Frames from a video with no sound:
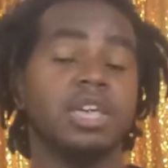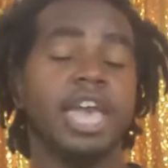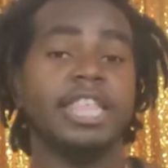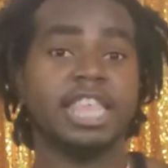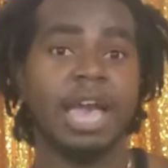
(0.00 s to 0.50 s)

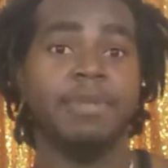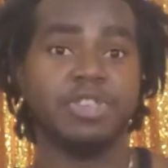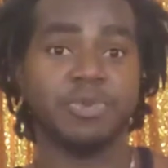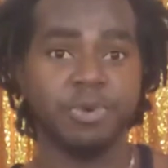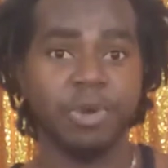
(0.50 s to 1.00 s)
at the time of
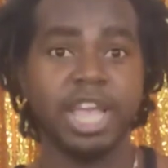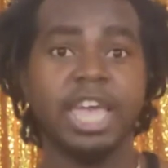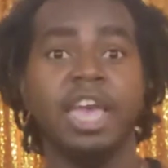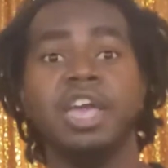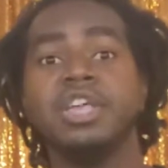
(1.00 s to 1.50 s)
this
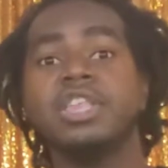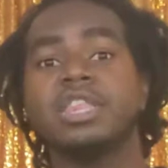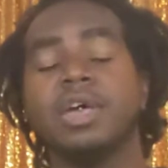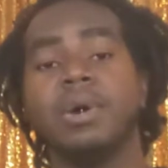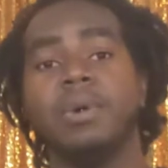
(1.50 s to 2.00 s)
recording.
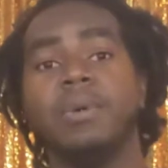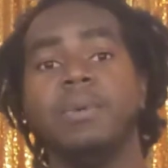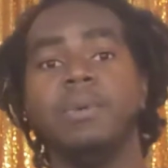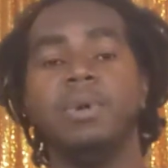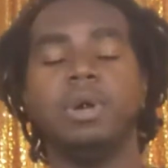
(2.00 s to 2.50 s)
So, oh